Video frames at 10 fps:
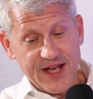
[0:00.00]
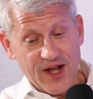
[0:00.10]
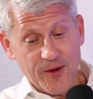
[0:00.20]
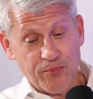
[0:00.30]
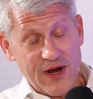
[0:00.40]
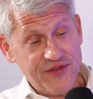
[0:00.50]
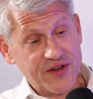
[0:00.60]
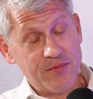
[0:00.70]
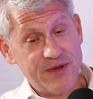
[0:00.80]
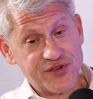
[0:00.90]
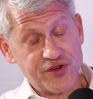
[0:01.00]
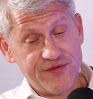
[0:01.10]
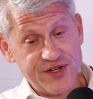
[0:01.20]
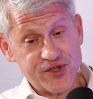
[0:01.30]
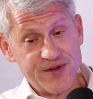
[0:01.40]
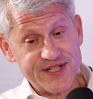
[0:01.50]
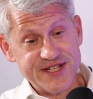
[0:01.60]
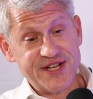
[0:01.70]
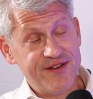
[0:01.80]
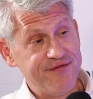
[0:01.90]
our present commissioner of insurance
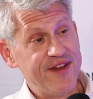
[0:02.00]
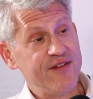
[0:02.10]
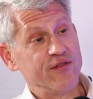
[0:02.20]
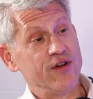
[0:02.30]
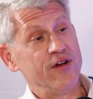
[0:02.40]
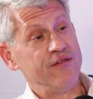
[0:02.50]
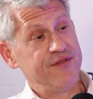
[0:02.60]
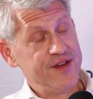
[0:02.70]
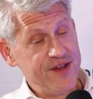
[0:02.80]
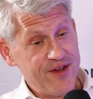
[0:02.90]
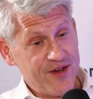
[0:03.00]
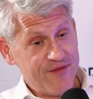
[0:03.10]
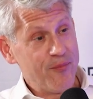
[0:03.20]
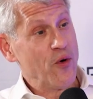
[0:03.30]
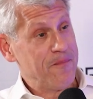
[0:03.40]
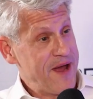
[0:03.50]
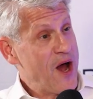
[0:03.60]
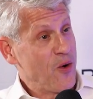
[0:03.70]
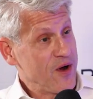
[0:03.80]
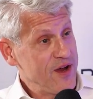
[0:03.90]
isn't in favor of more
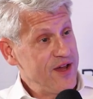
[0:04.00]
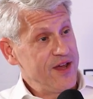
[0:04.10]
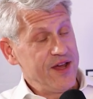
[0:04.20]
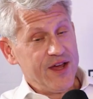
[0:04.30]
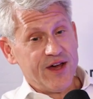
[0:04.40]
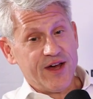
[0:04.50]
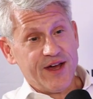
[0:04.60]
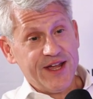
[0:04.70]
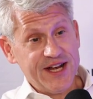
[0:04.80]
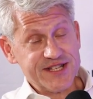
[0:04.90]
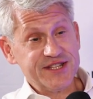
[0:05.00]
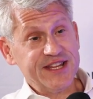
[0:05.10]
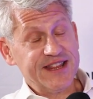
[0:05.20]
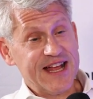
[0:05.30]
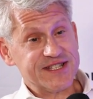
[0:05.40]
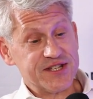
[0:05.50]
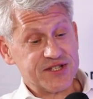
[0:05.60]
power. Yeah. He doesn't think that's the